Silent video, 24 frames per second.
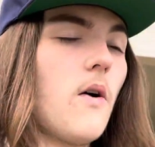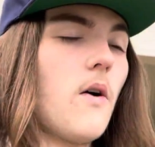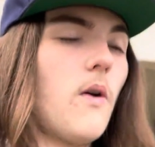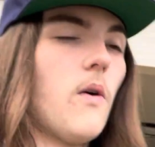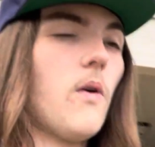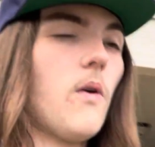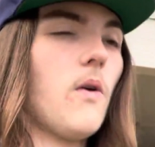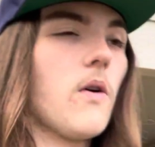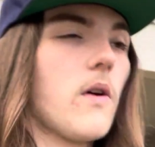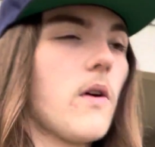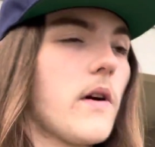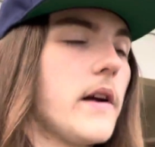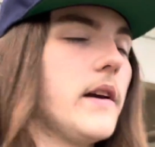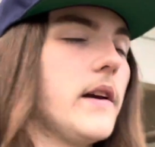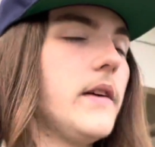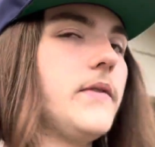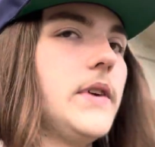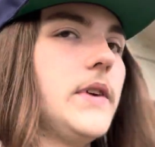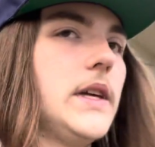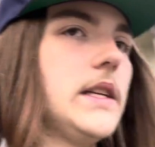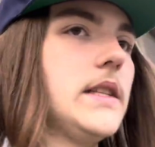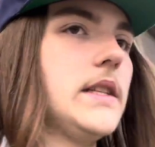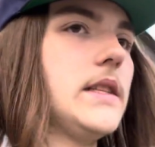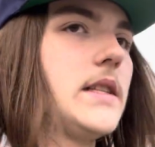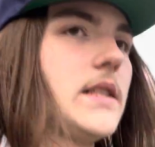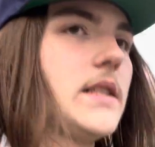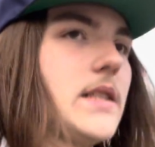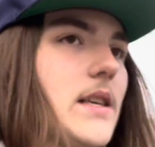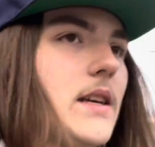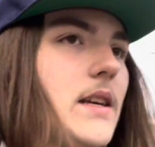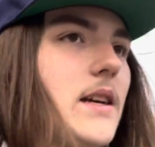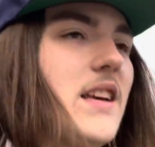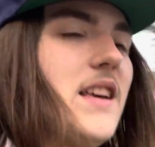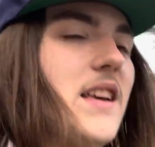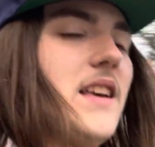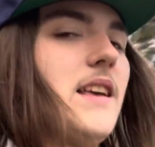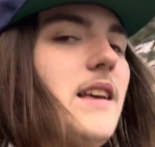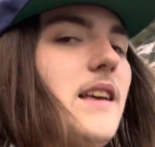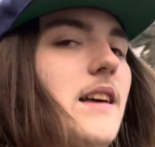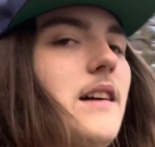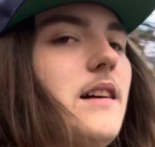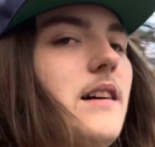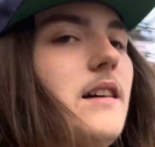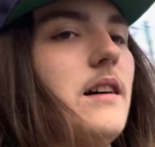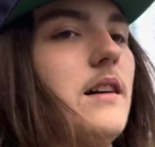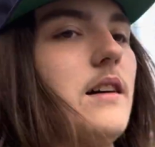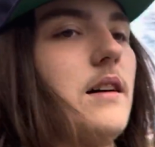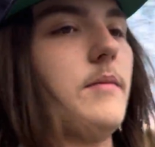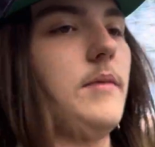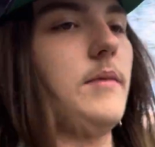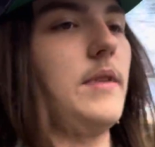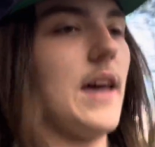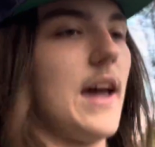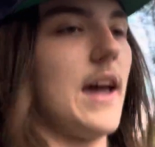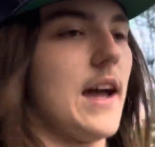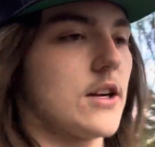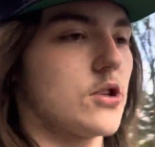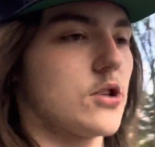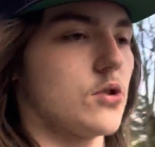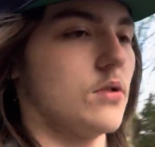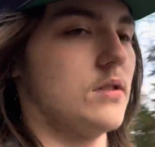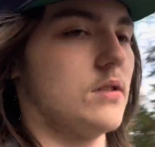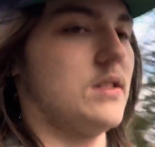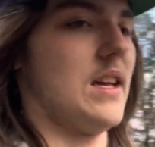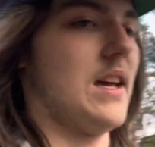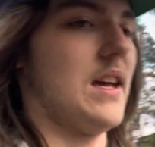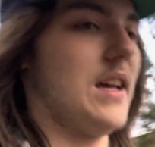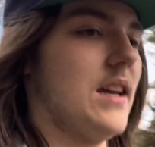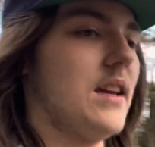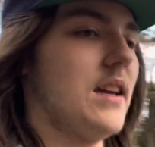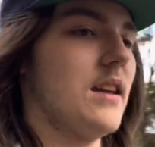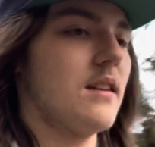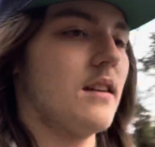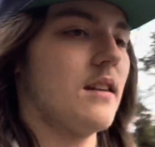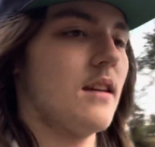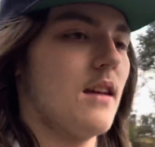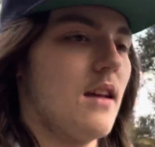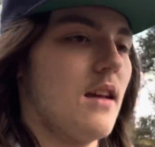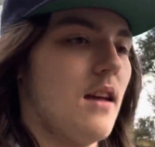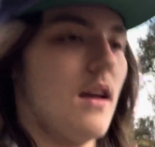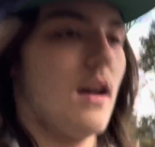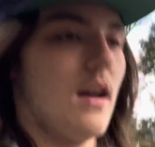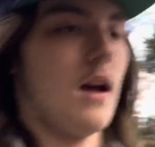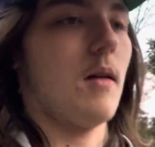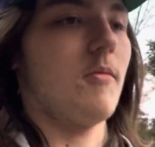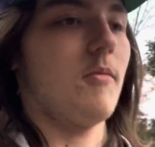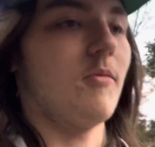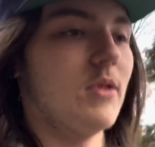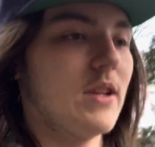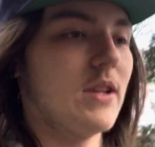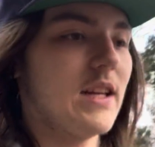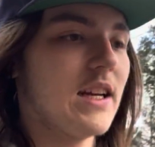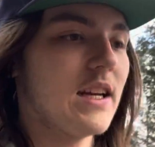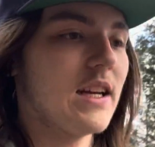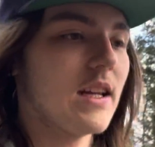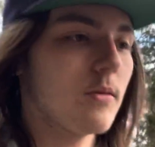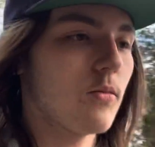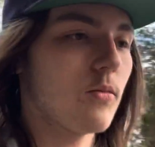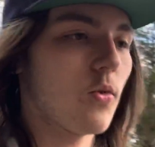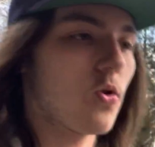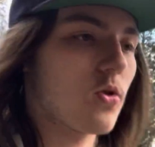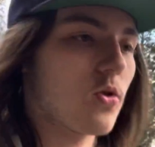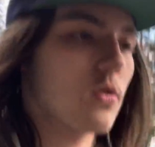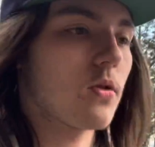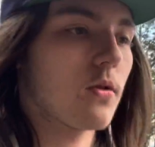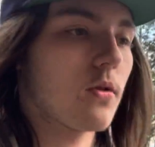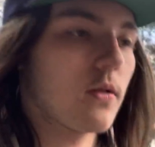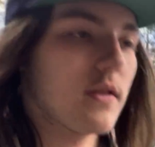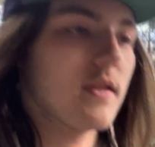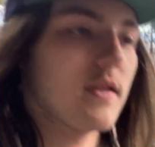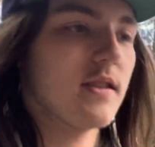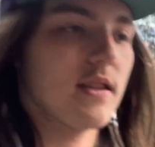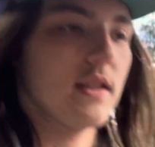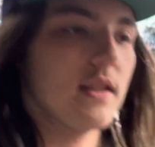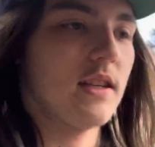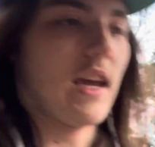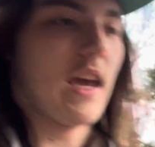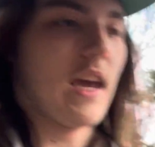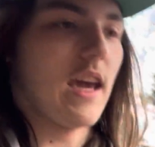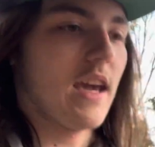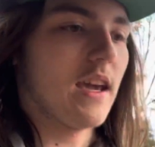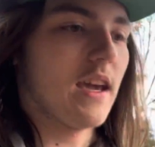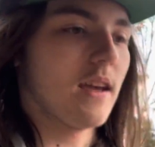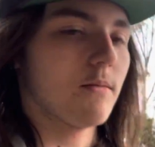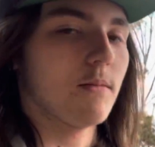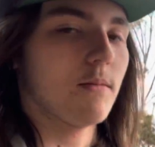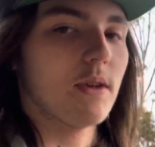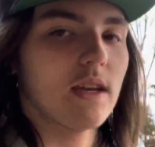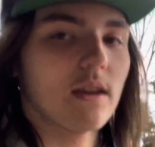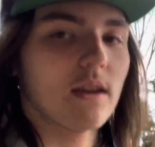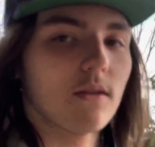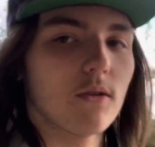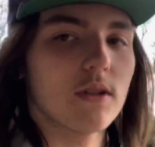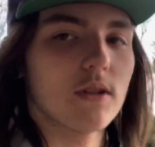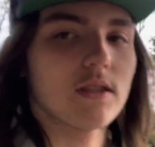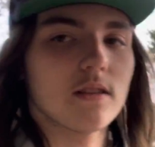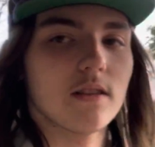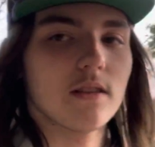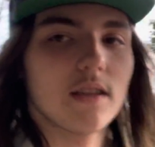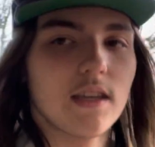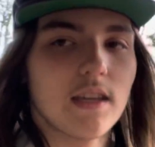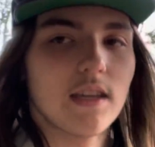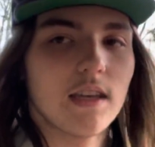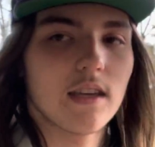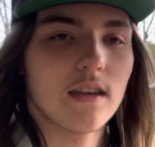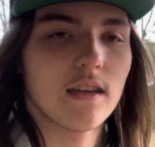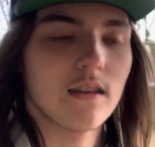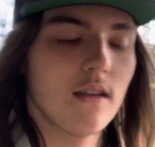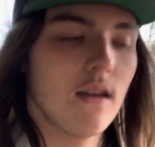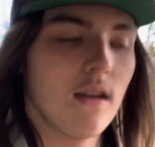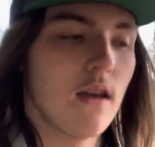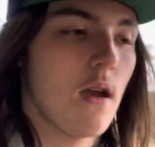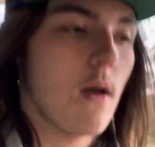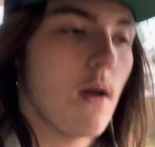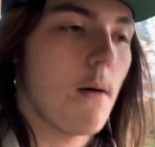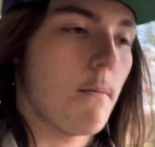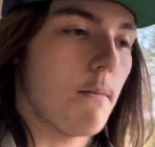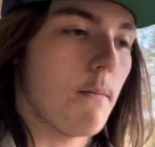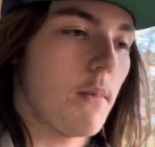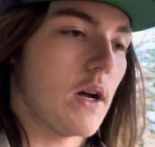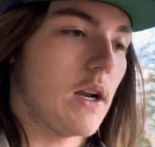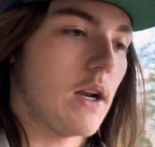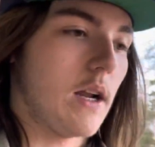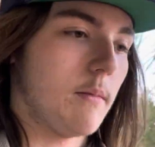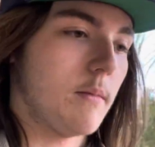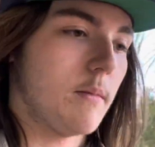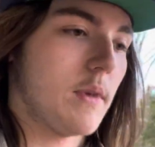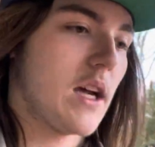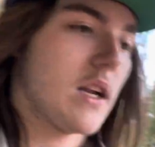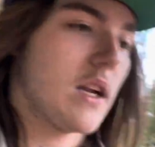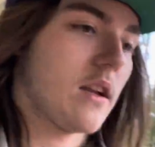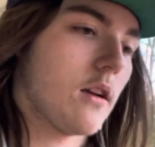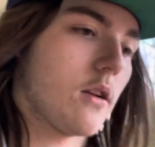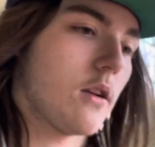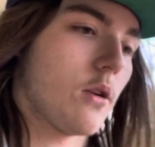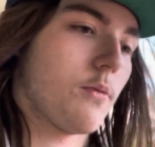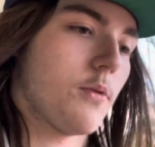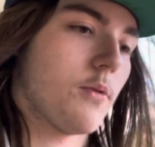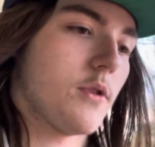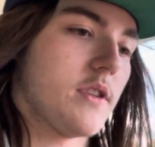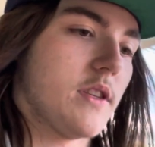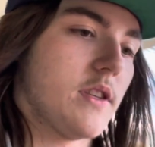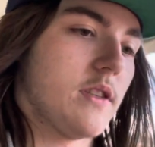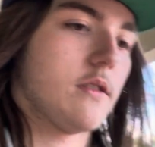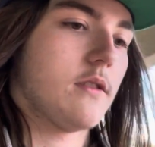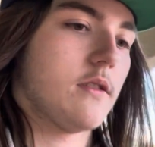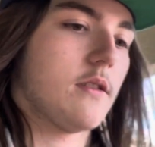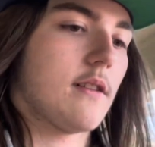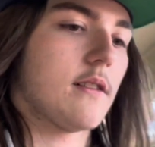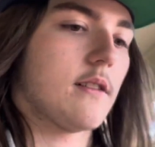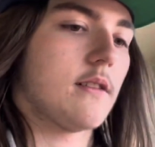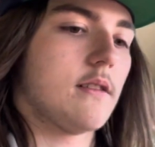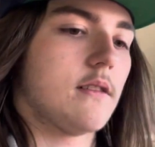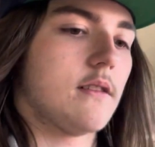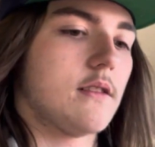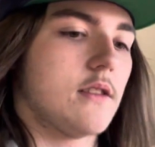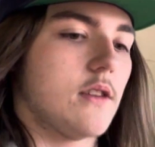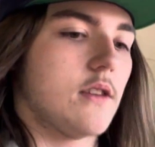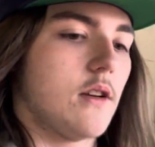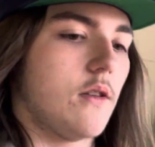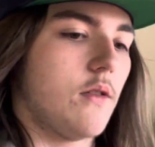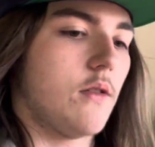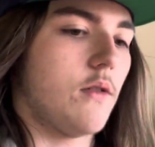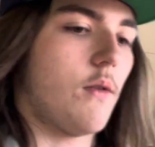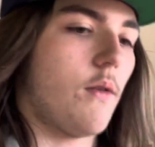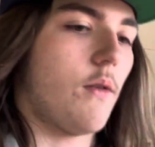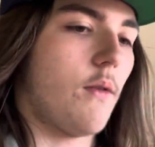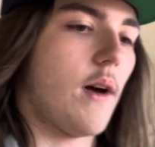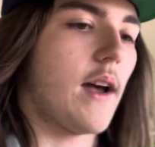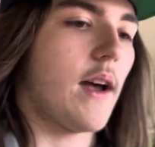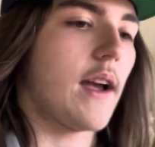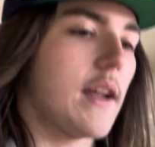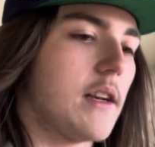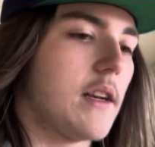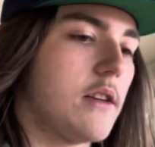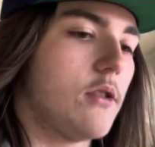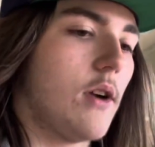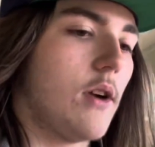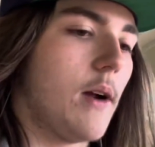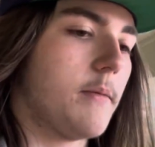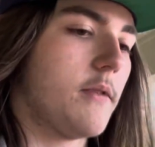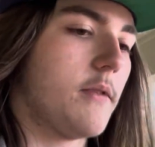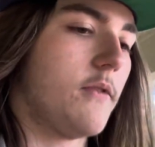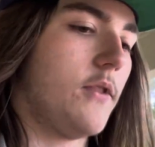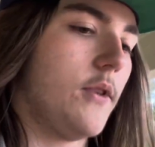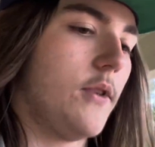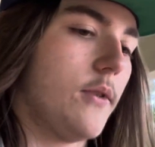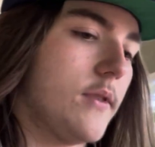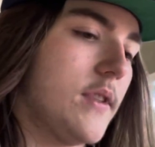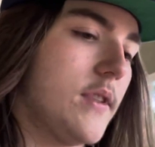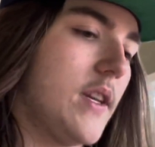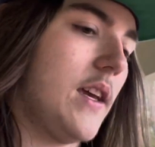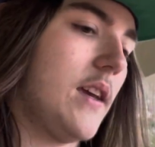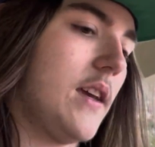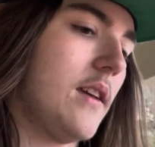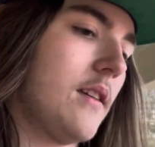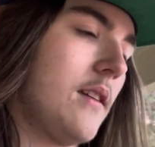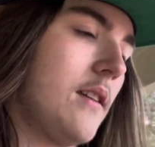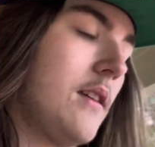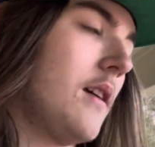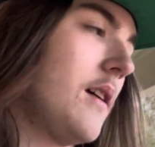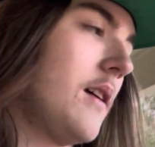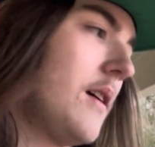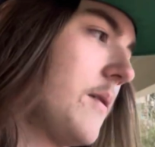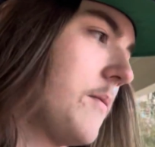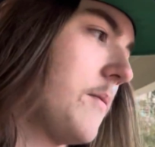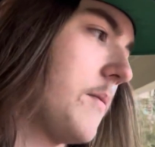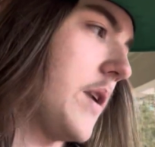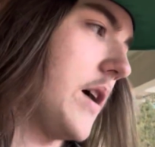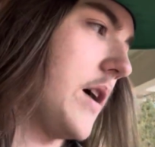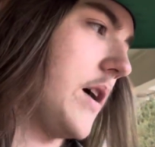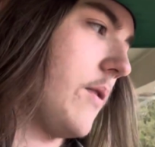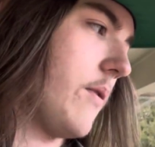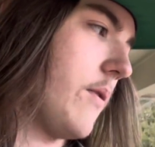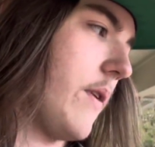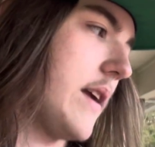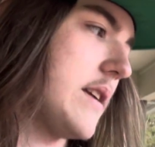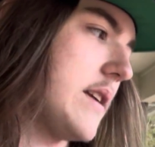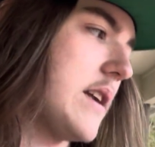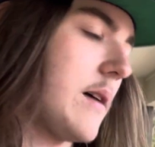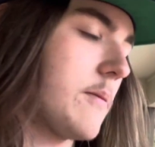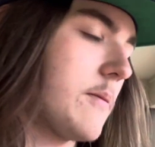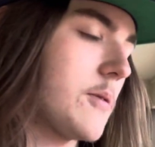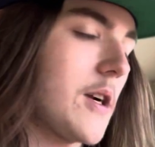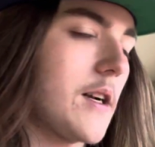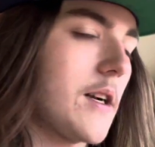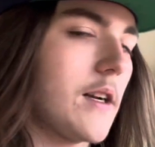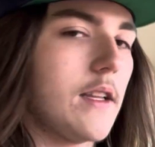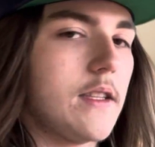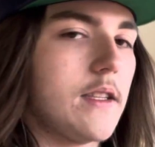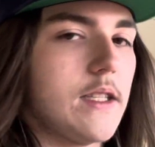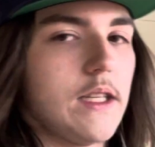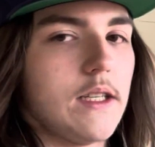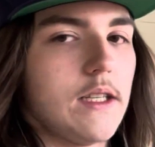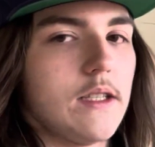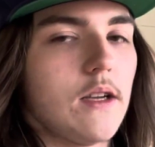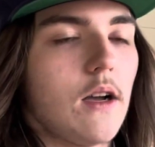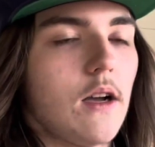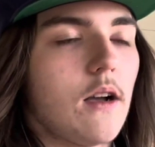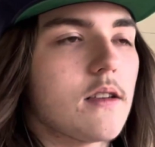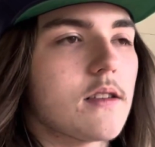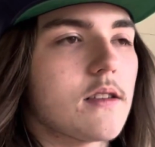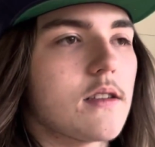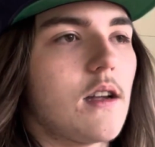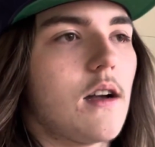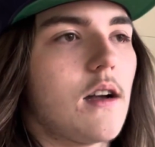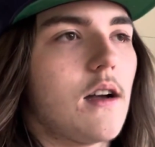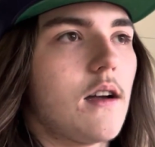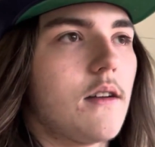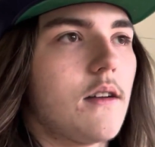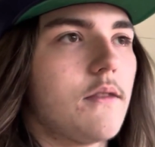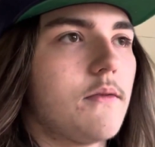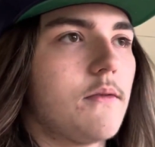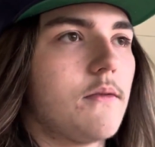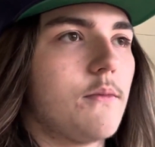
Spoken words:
or if it's the actual tank. I'm leaning more towards the tank being what's leaking, but I'm not 100% certain, so I gotta drop the fuel tank. But right now I'm trying to get the exhaust off,